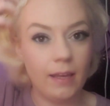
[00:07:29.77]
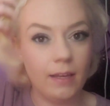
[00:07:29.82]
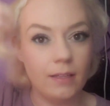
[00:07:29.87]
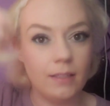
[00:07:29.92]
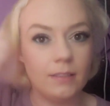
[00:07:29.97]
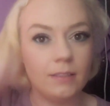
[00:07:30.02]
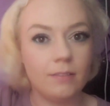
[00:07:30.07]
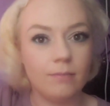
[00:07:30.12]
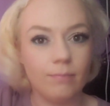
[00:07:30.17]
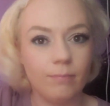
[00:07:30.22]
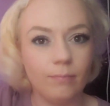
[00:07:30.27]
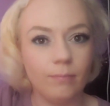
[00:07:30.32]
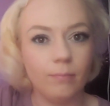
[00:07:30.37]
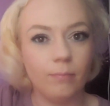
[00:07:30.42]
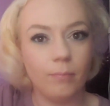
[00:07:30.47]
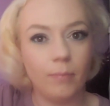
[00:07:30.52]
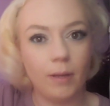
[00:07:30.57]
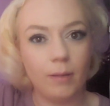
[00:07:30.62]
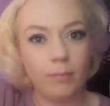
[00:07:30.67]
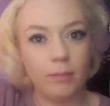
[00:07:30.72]
because
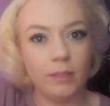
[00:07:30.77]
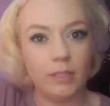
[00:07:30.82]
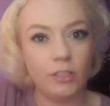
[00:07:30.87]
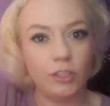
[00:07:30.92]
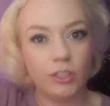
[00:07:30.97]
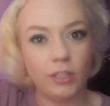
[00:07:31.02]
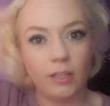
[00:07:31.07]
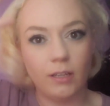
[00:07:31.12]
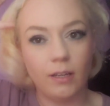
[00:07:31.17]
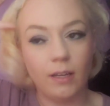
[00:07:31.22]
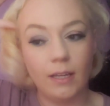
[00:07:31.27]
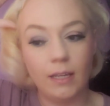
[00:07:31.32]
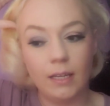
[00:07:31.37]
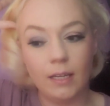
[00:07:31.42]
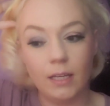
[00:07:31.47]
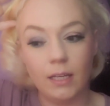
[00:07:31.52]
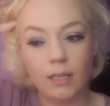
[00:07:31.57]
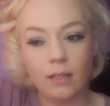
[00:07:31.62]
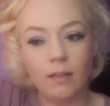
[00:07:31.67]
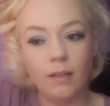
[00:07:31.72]
my bleaching,
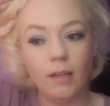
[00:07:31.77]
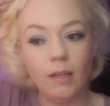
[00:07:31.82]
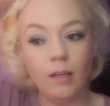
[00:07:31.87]
and